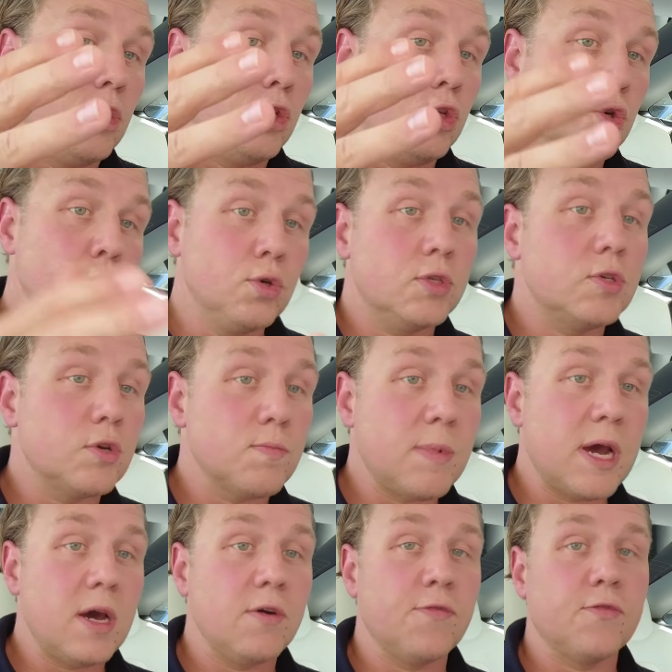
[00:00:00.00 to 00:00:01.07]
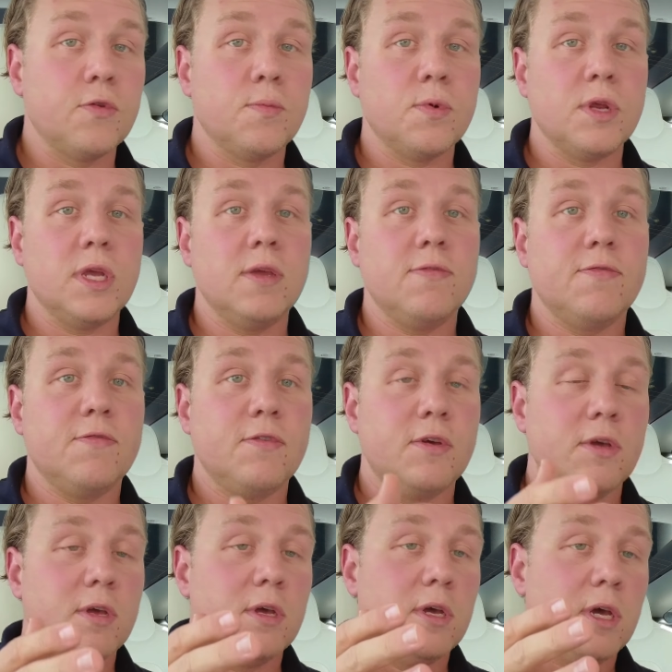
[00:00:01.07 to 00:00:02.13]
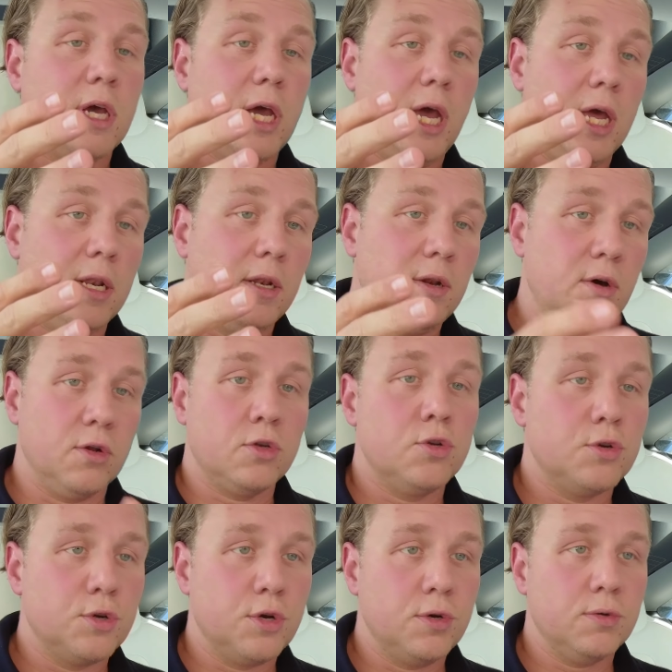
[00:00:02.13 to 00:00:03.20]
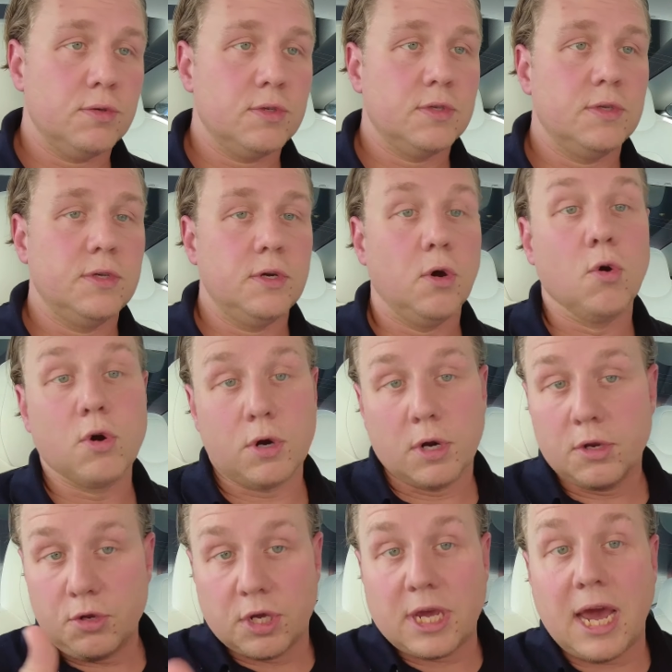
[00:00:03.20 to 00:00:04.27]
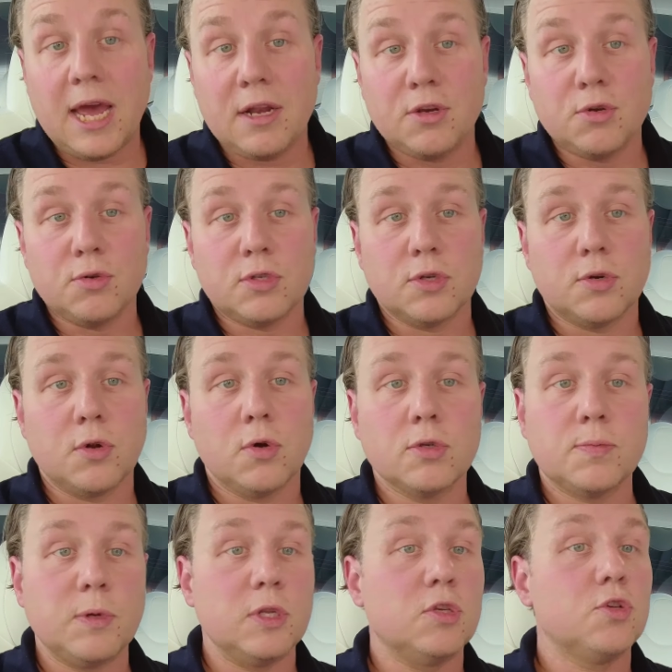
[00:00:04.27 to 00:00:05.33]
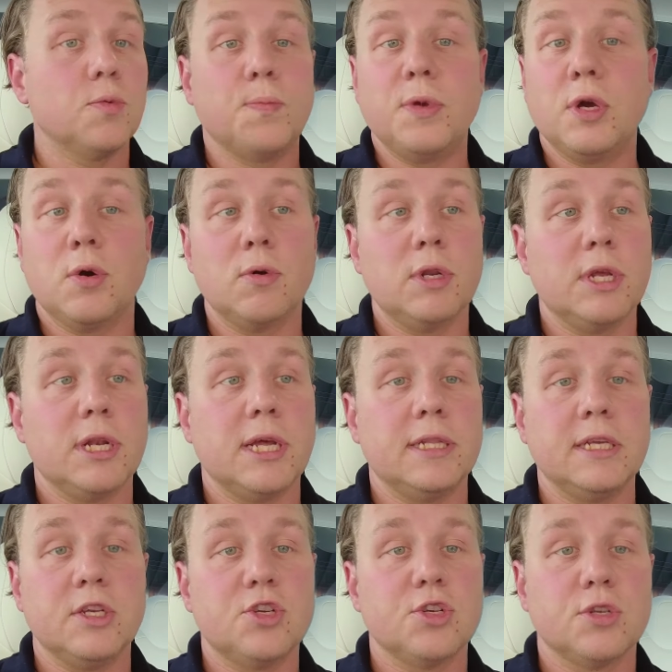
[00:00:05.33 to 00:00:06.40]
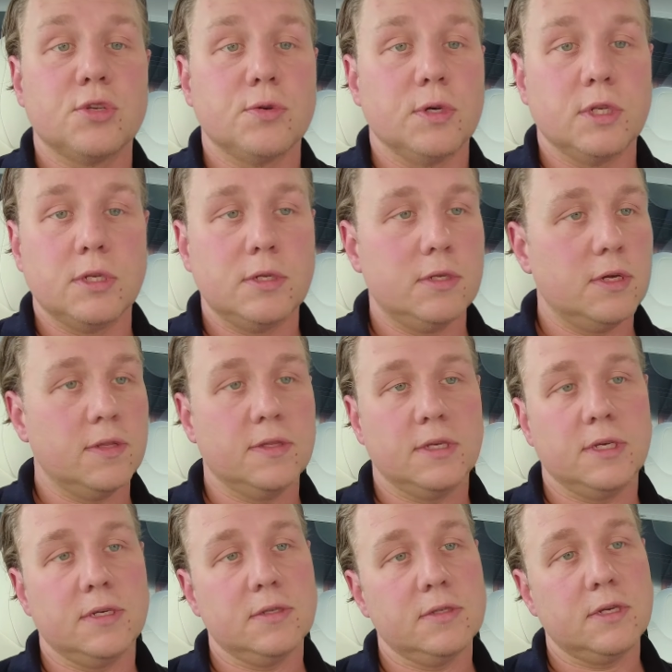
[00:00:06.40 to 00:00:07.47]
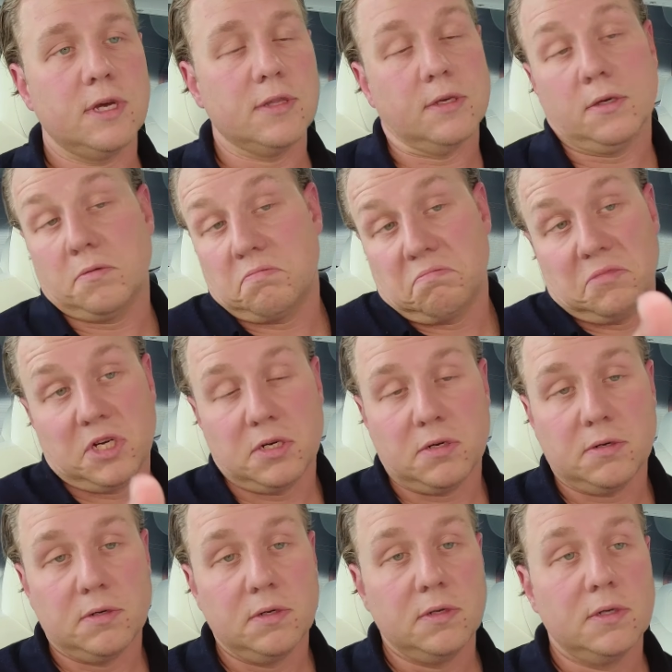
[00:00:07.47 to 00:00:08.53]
Use your mouth to breathe and not your nose. Or you can use your nose, but it should be only an addition to it, nothing else, I think. I don't know.